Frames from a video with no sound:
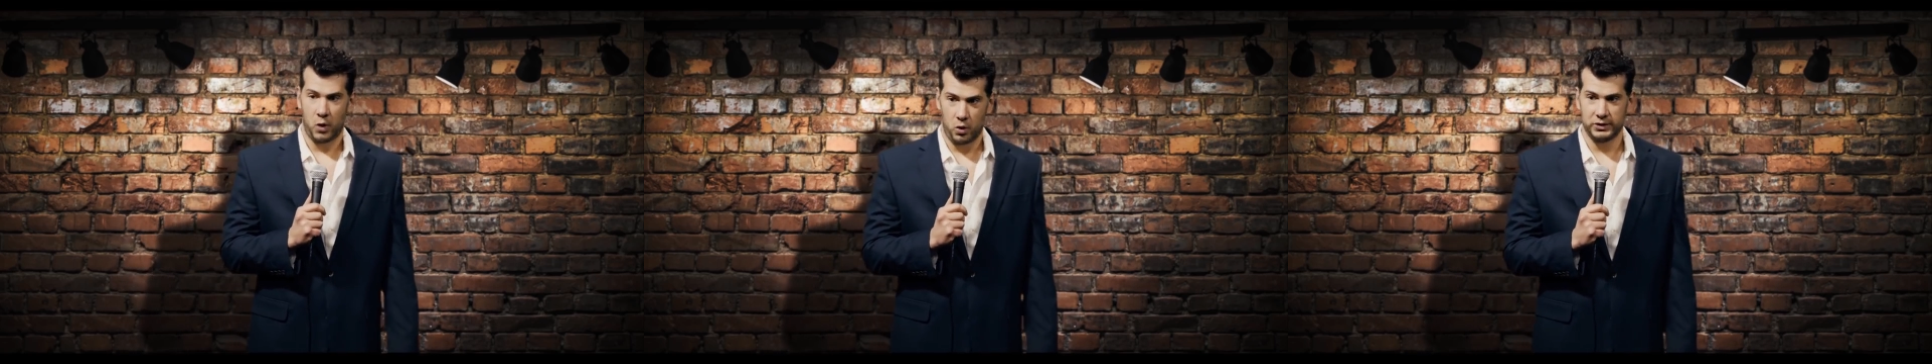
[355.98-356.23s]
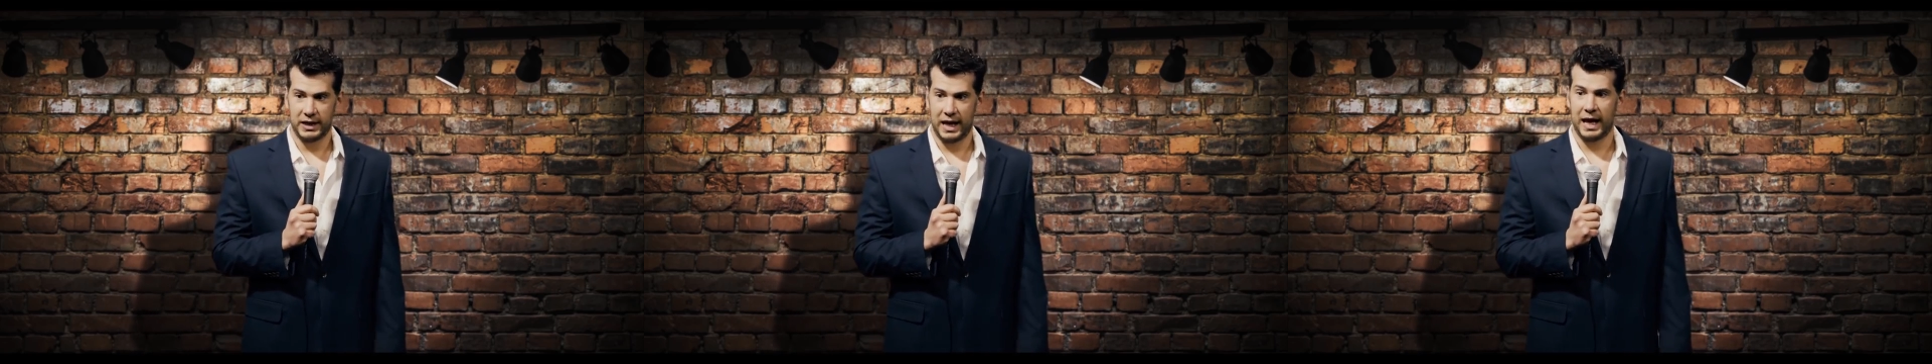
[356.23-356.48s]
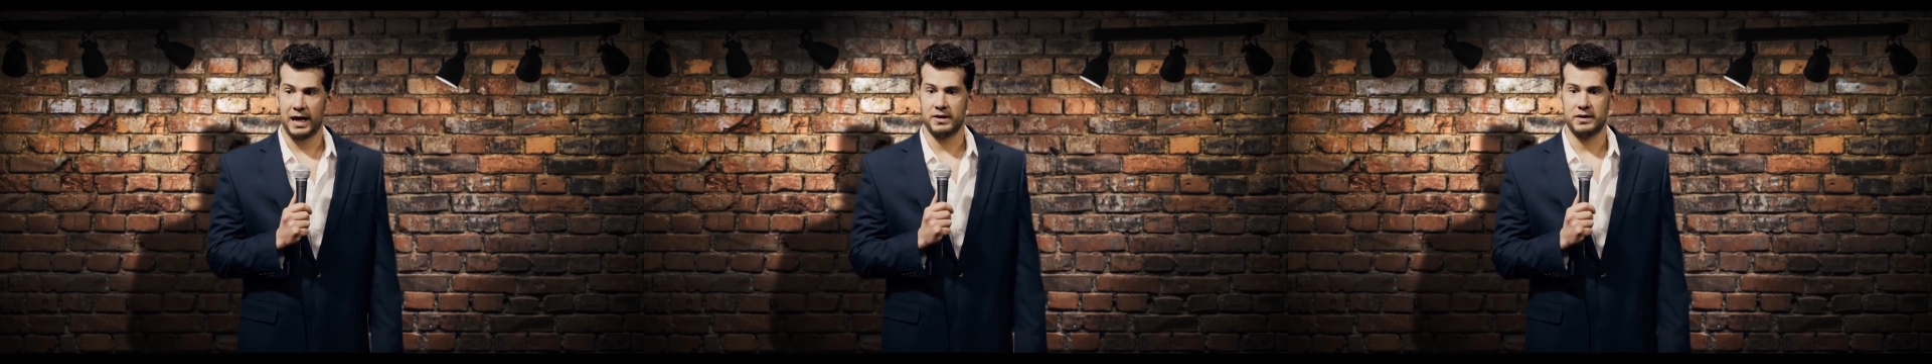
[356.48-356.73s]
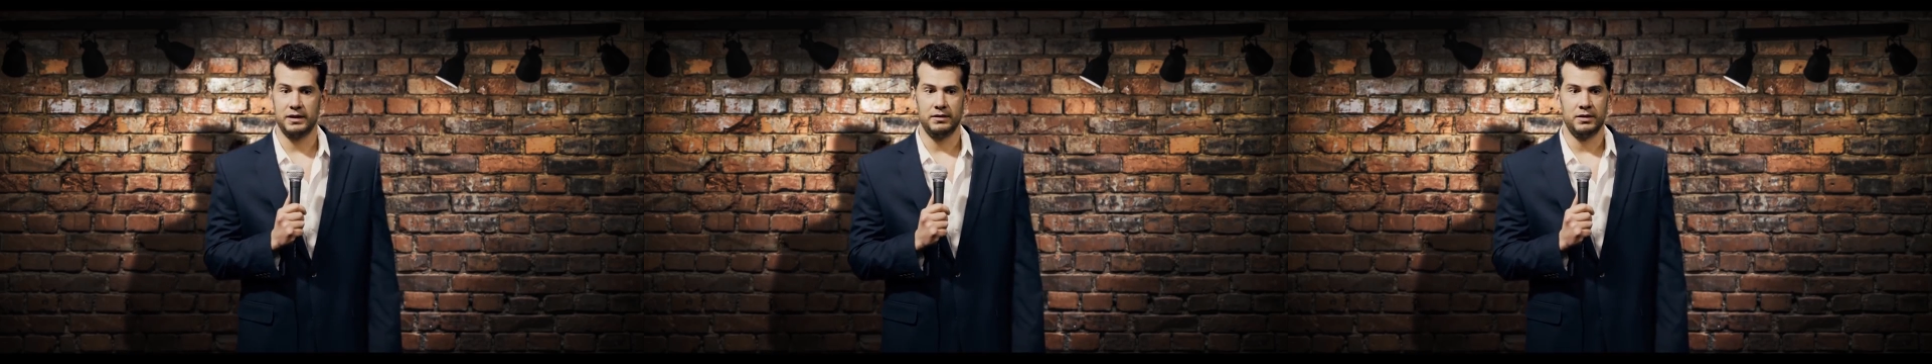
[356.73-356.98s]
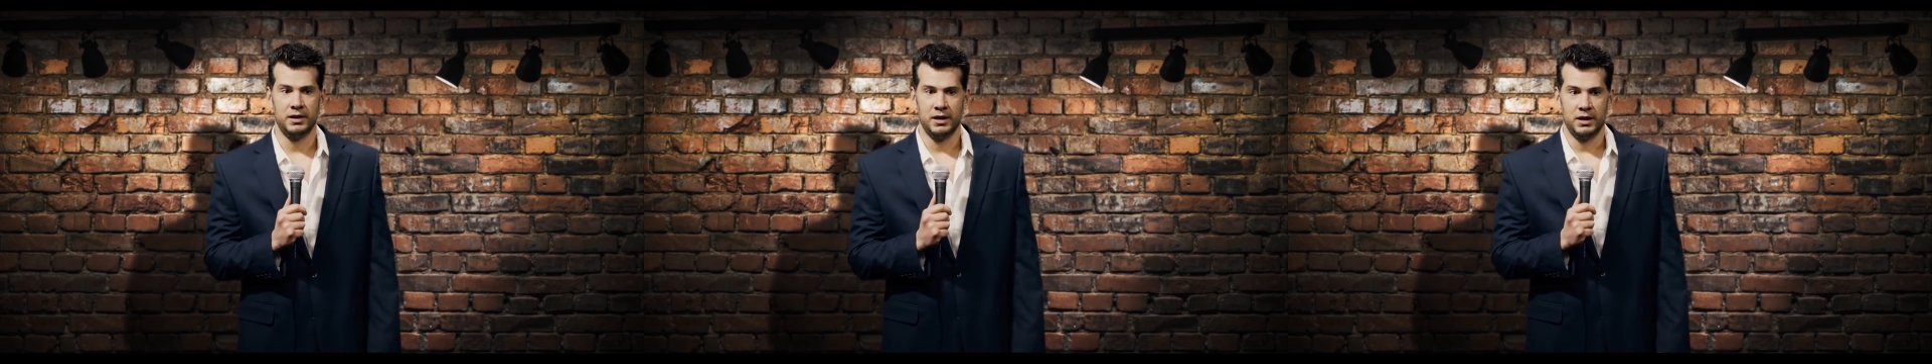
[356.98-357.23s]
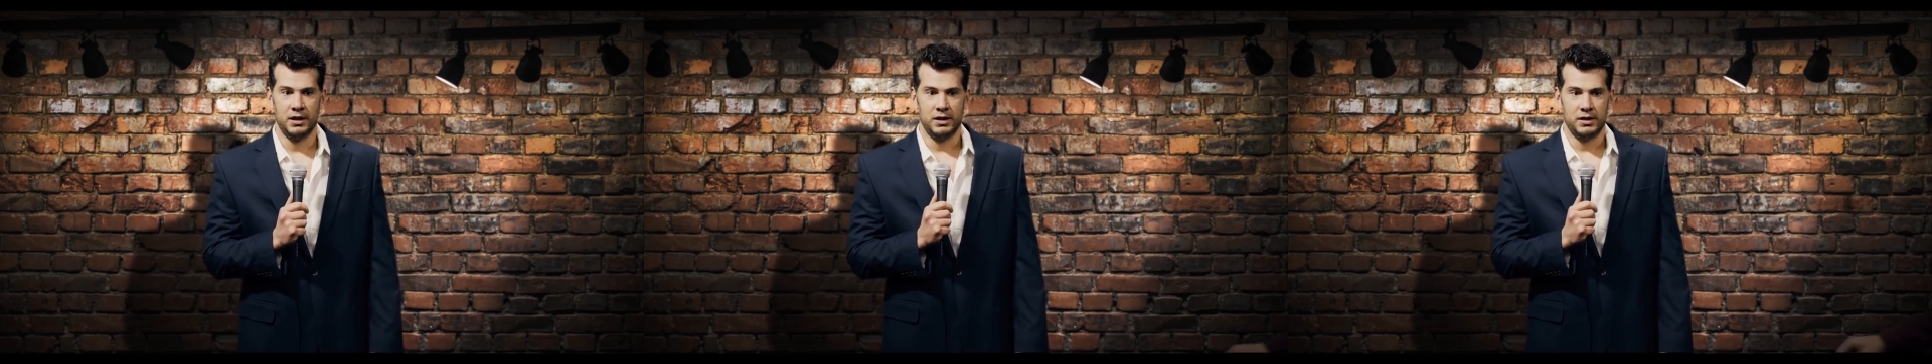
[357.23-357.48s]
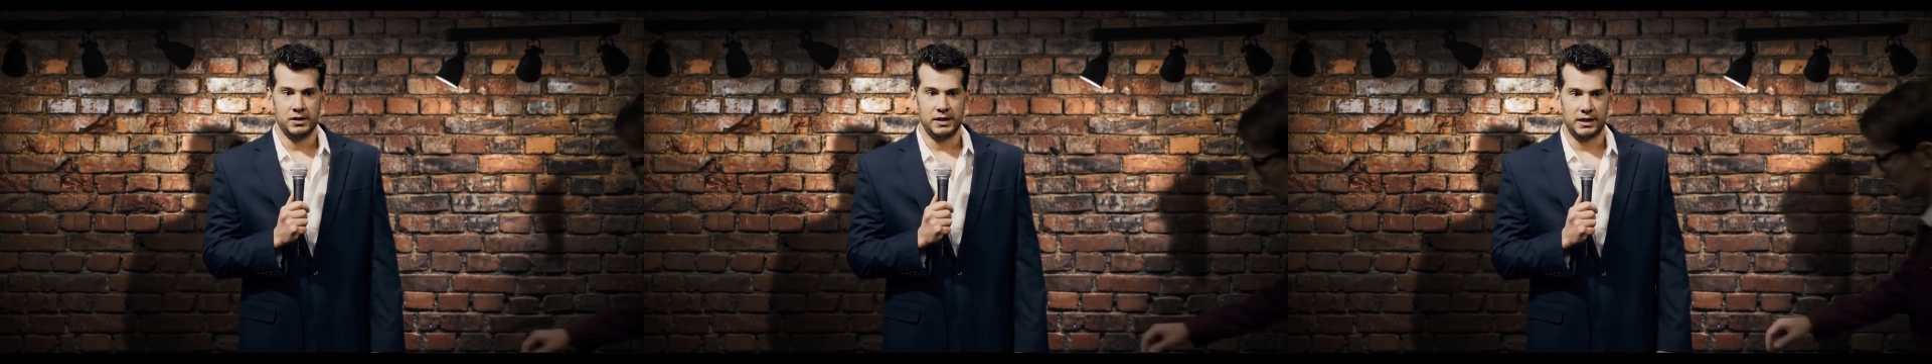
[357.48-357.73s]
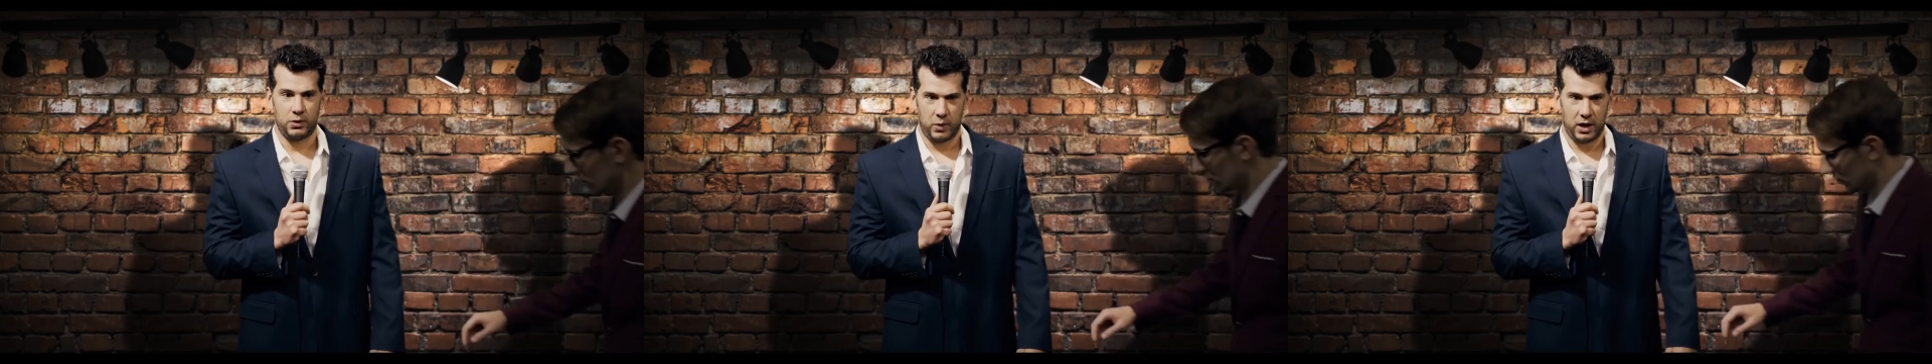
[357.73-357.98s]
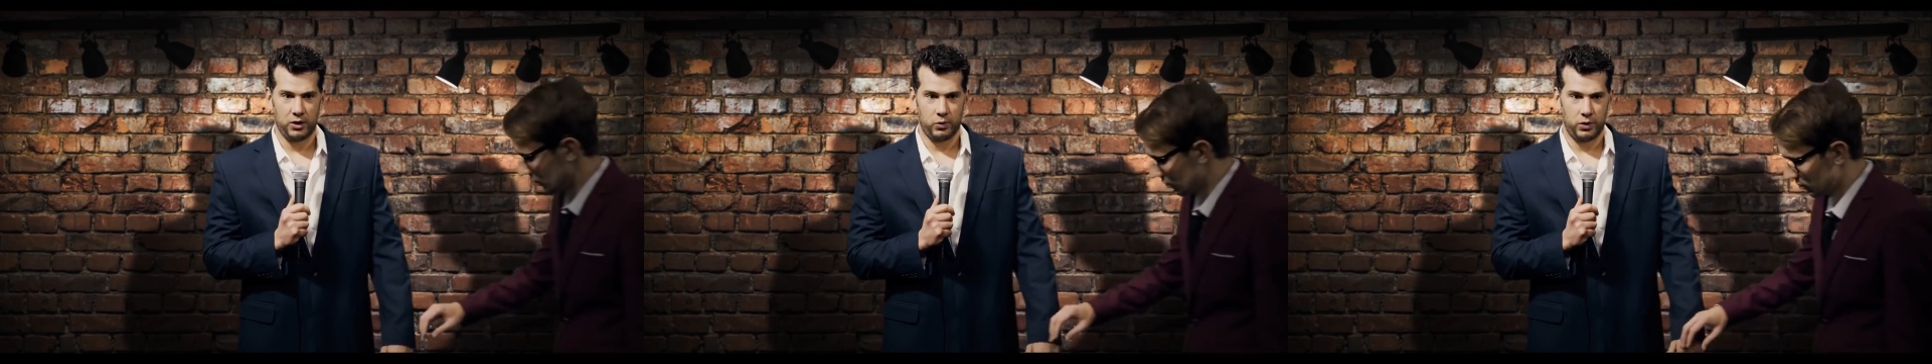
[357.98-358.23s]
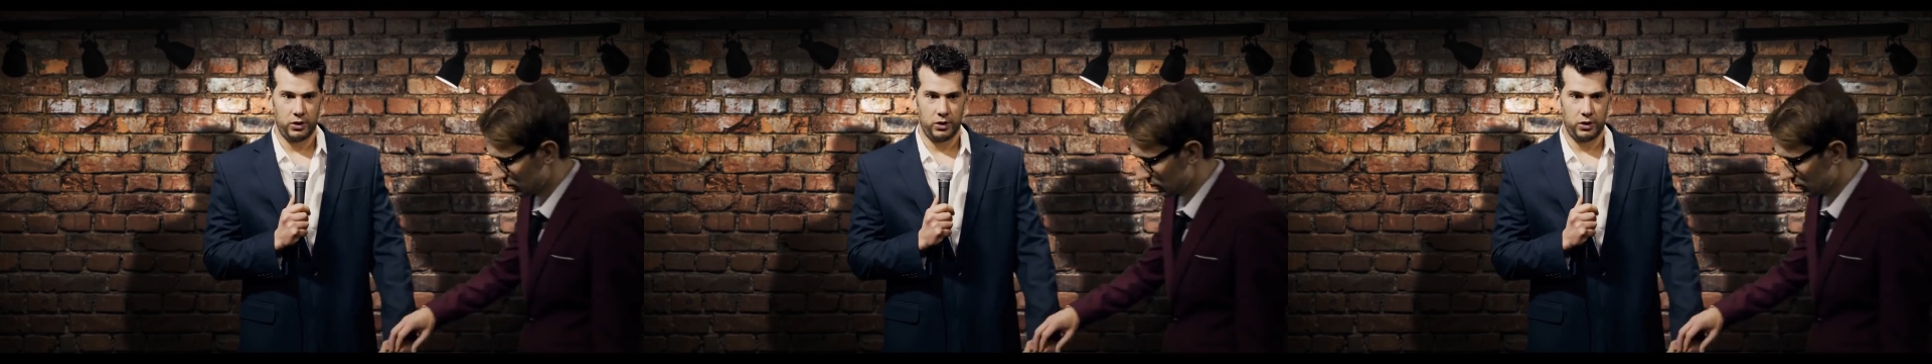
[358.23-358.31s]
holding hands and singing We Are the